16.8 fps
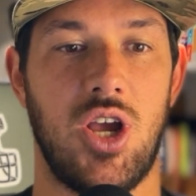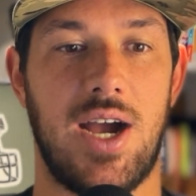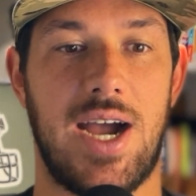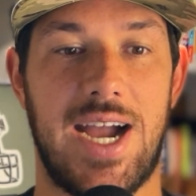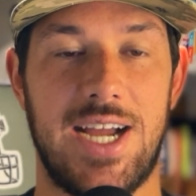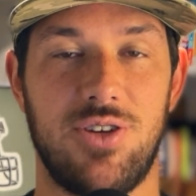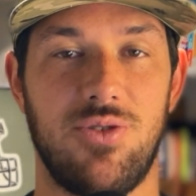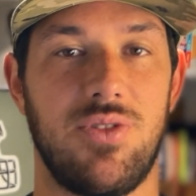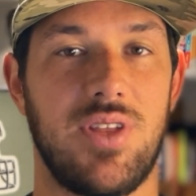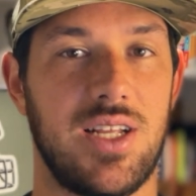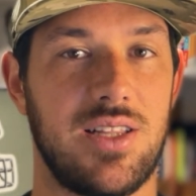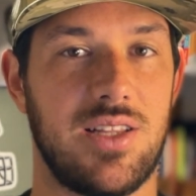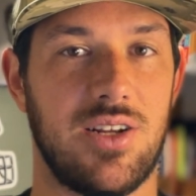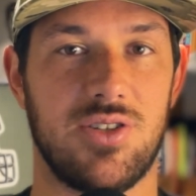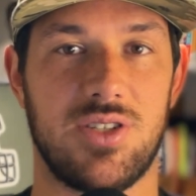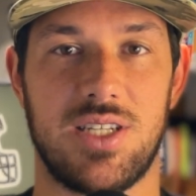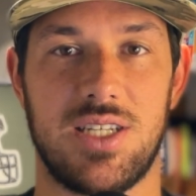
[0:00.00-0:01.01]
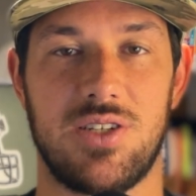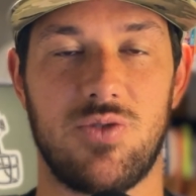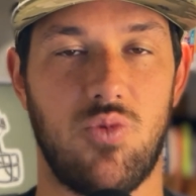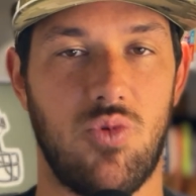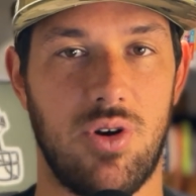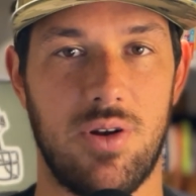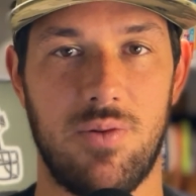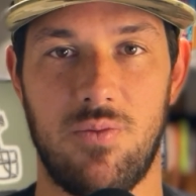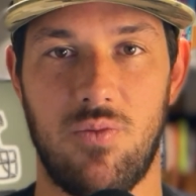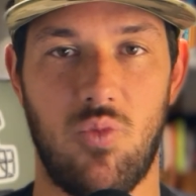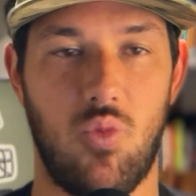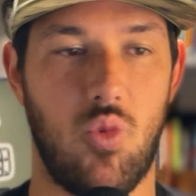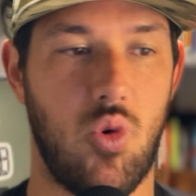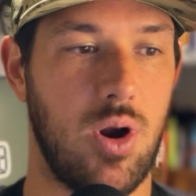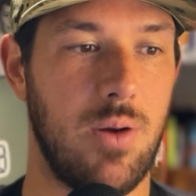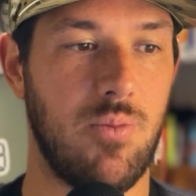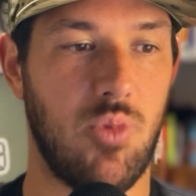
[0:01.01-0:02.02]
I do think there's this one
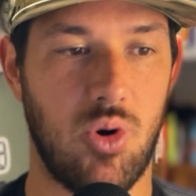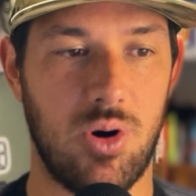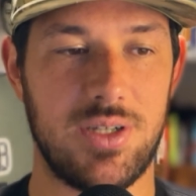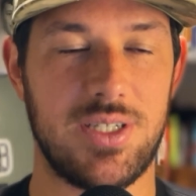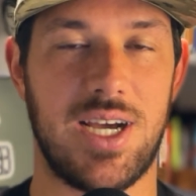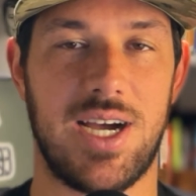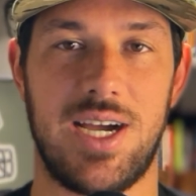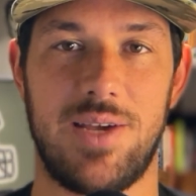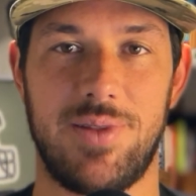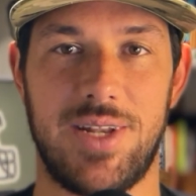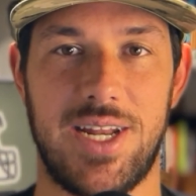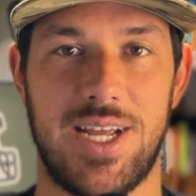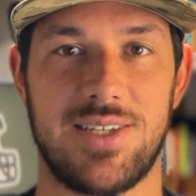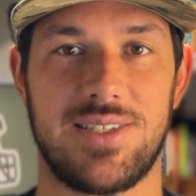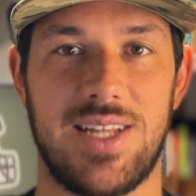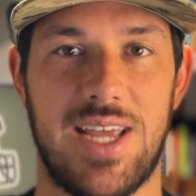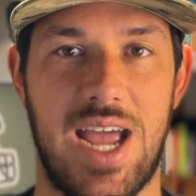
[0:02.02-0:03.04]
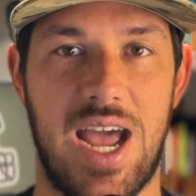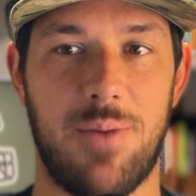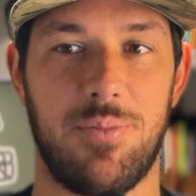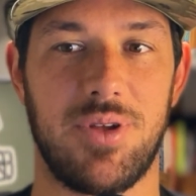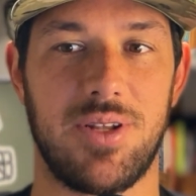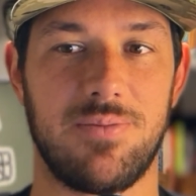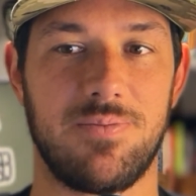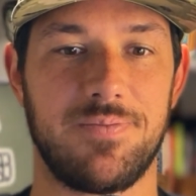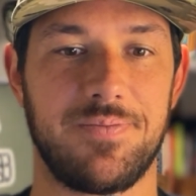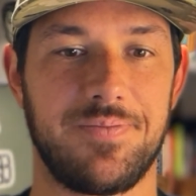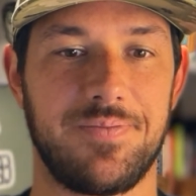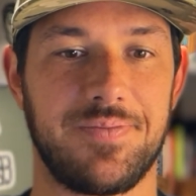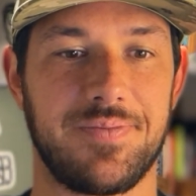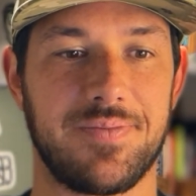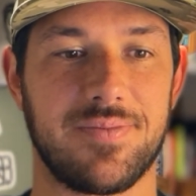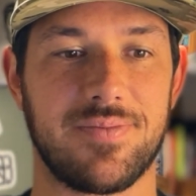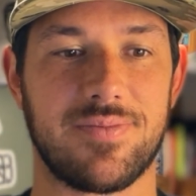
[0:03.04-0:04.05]
more time that has to happen.
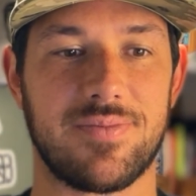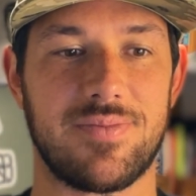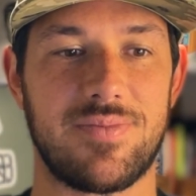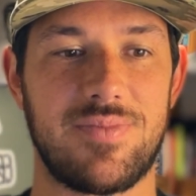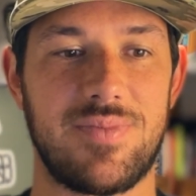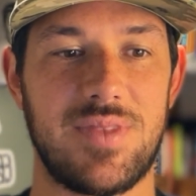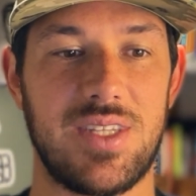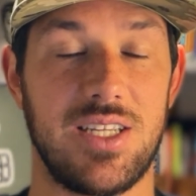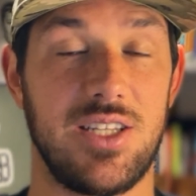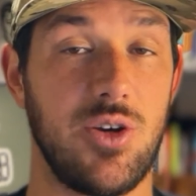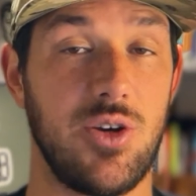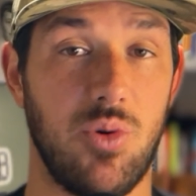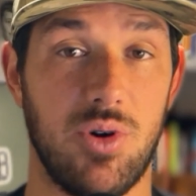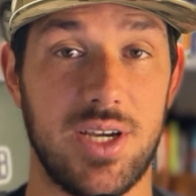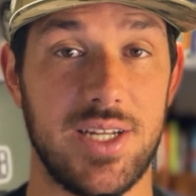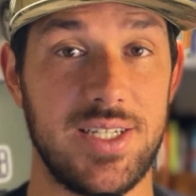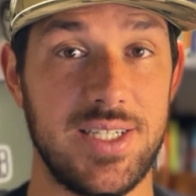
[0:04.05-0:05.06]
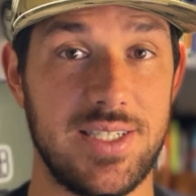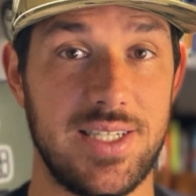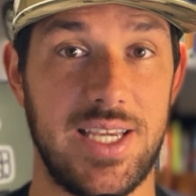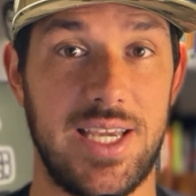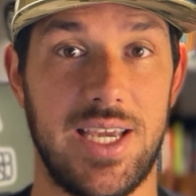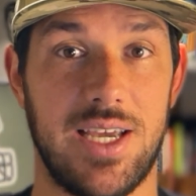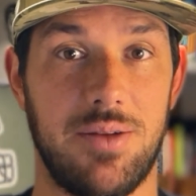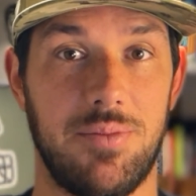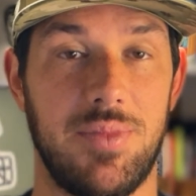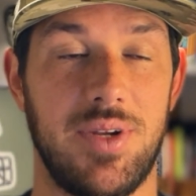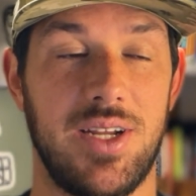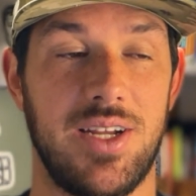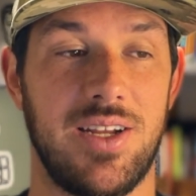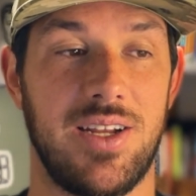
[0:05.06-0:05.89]
Then we'll get to see him.